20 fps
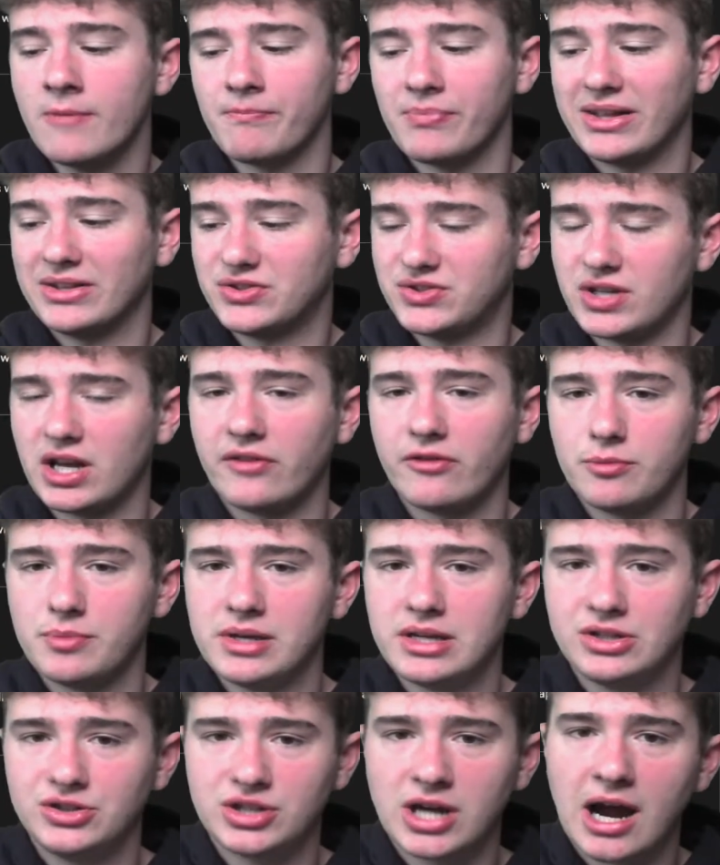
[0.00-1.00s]
instead of it
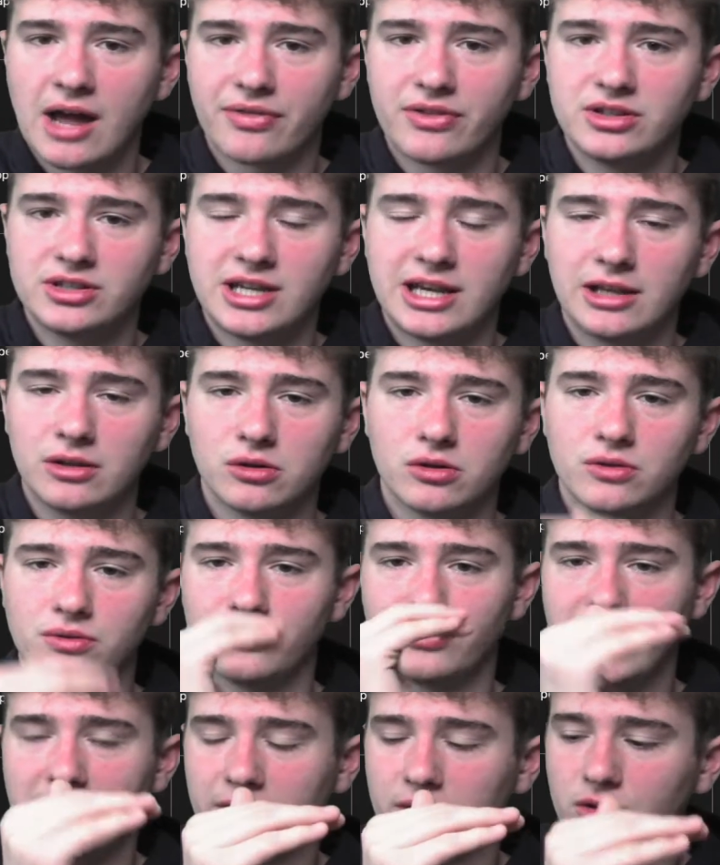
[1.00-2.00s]
being Jonathan Taylor,
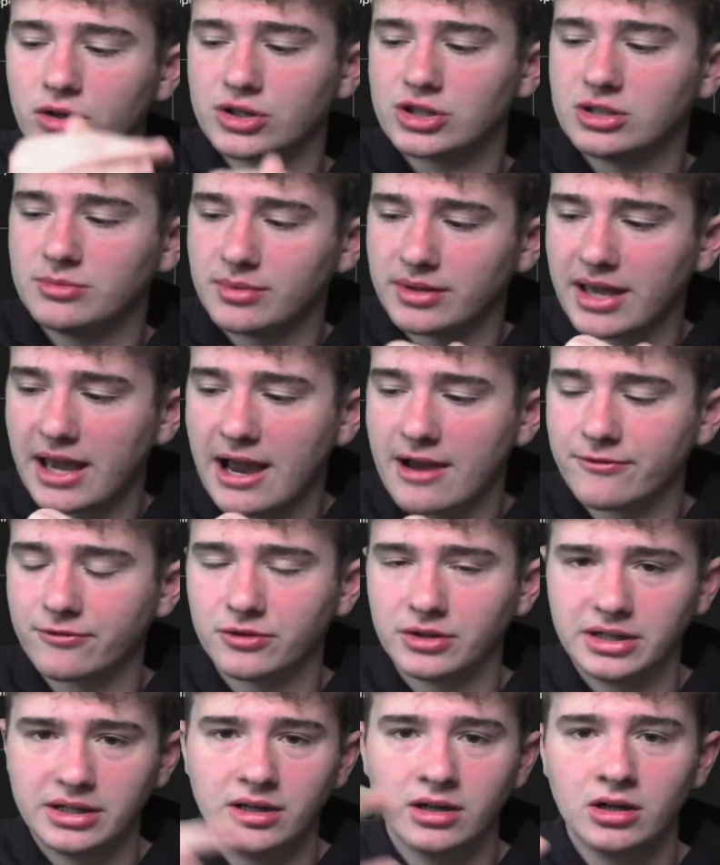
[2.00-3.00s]
then Christian
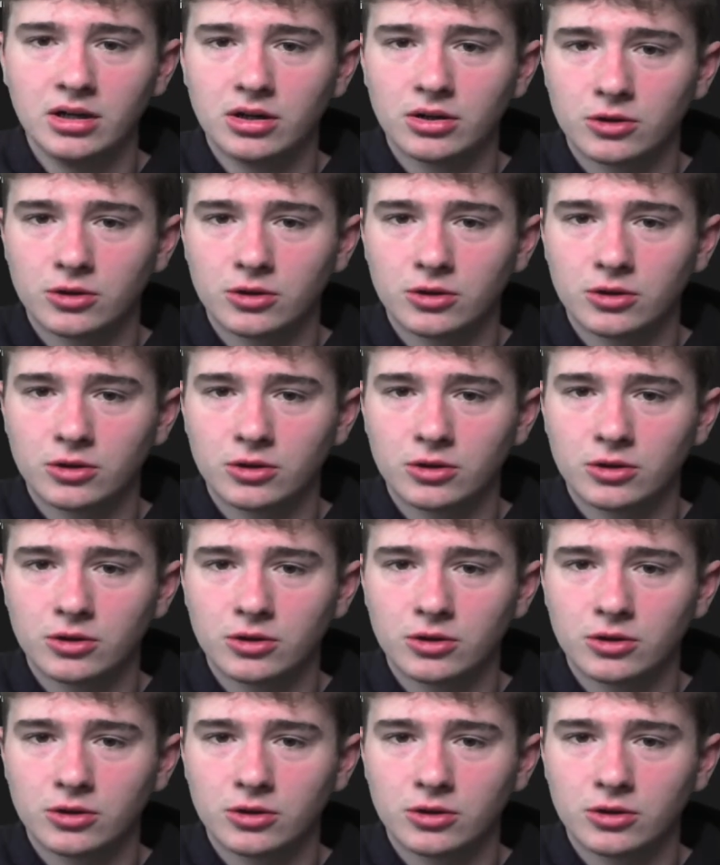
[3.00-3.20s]
McCaffrey,